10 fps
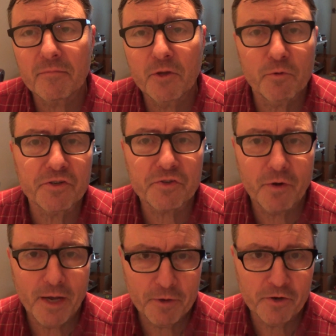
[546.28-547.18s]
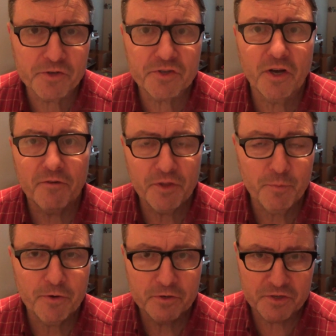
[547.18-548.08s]
you were describing yourself. The
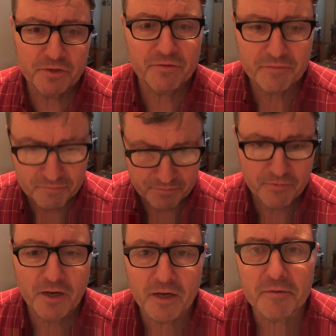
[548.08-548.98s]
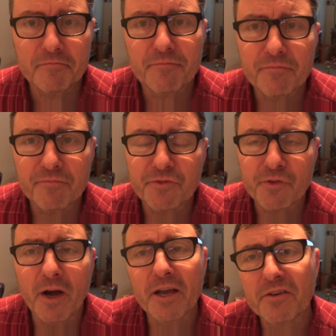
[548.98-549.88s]
person
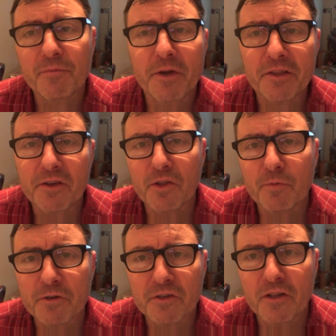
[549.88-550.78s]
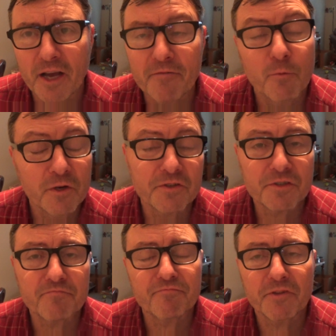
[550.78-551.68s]
trying to make the other person laugh
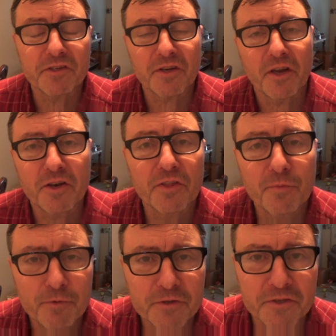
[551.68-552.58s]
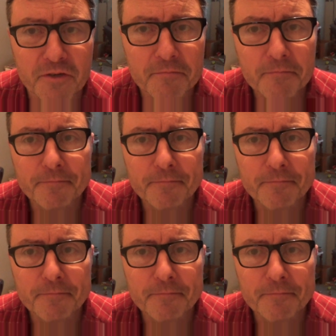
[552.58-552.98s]
was designated the pussy.